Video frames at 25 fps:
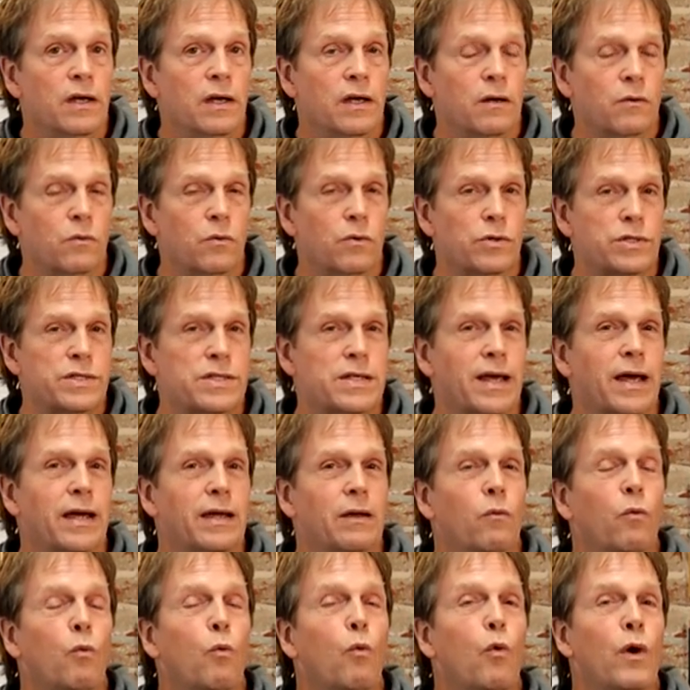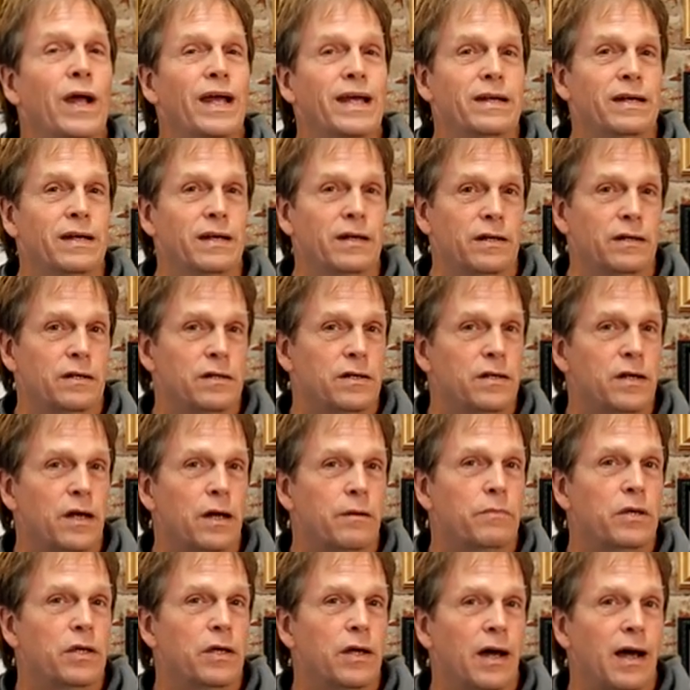it will say Winton
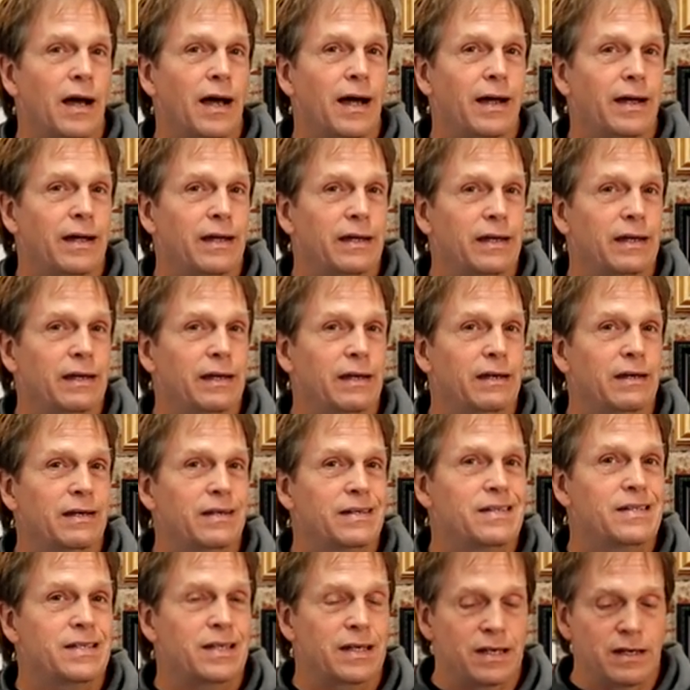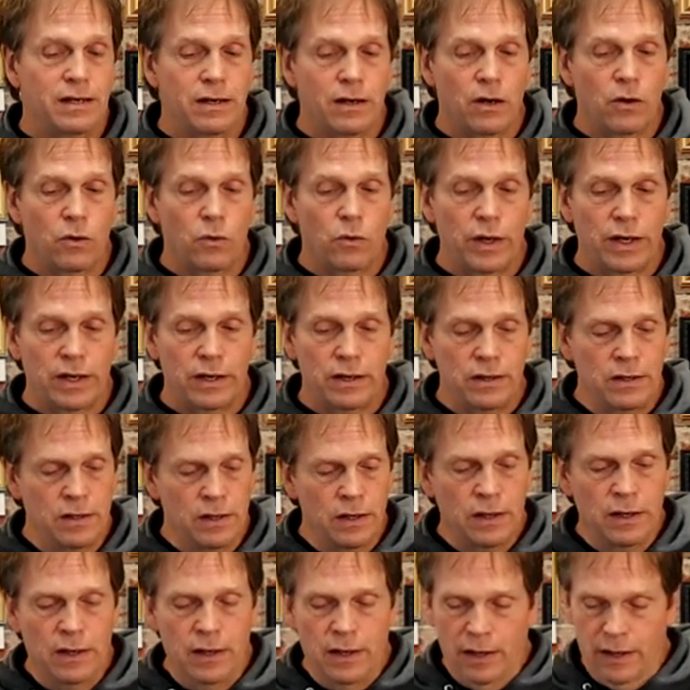W I N T O N,
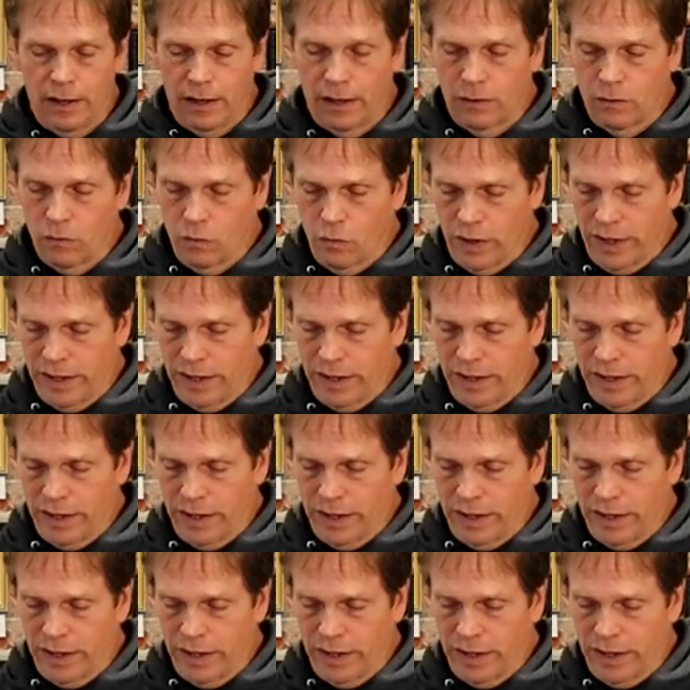and